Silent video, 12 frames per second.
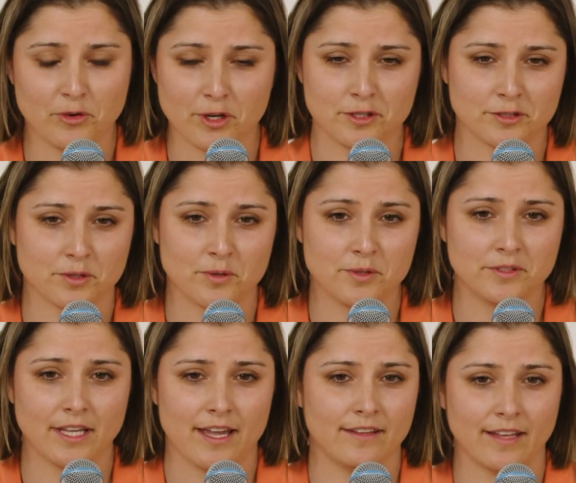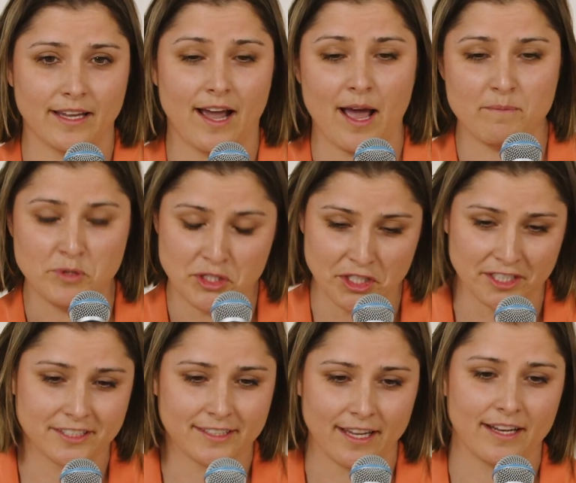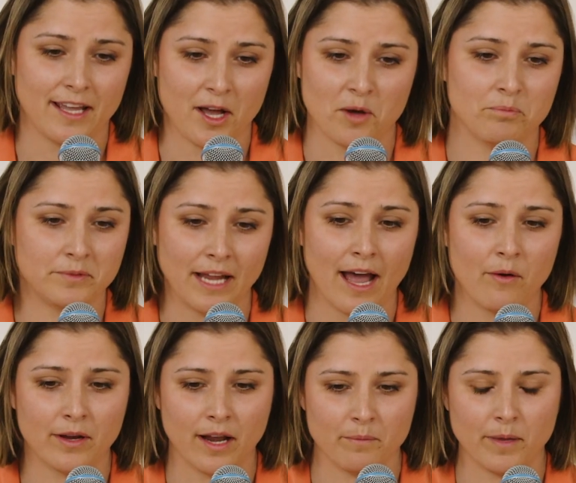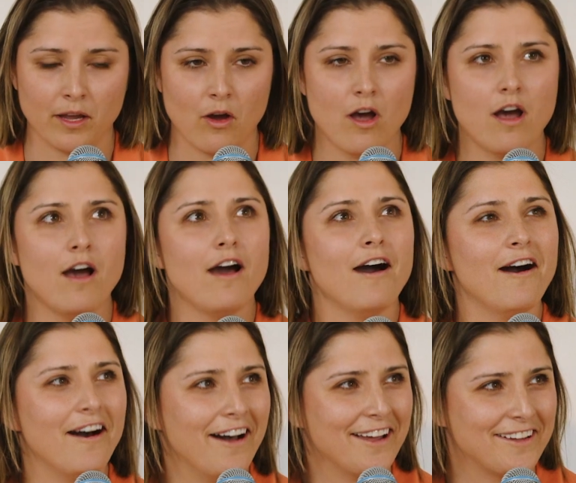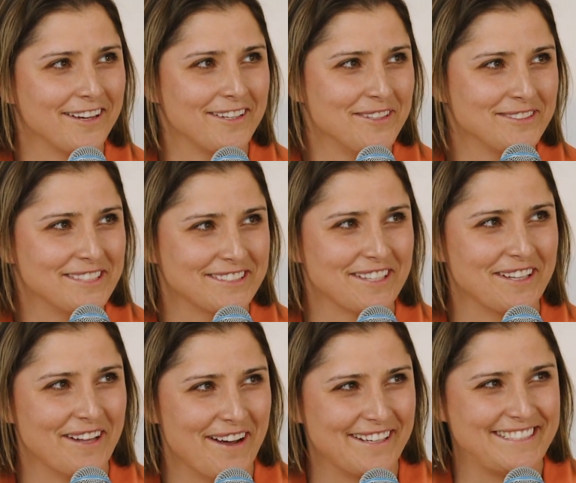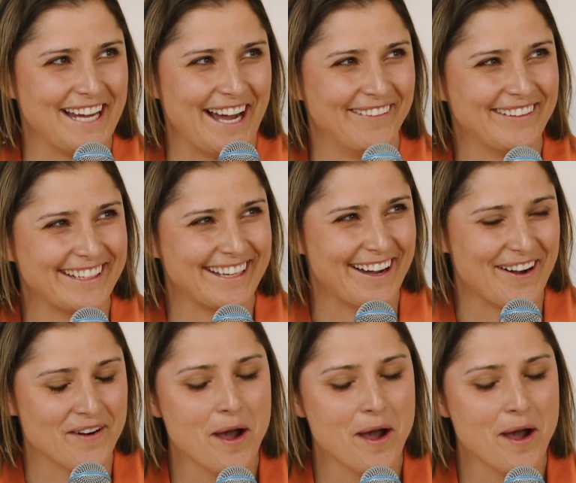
years old, and I'm just getting help now. And I'm I could have used this a long time ago,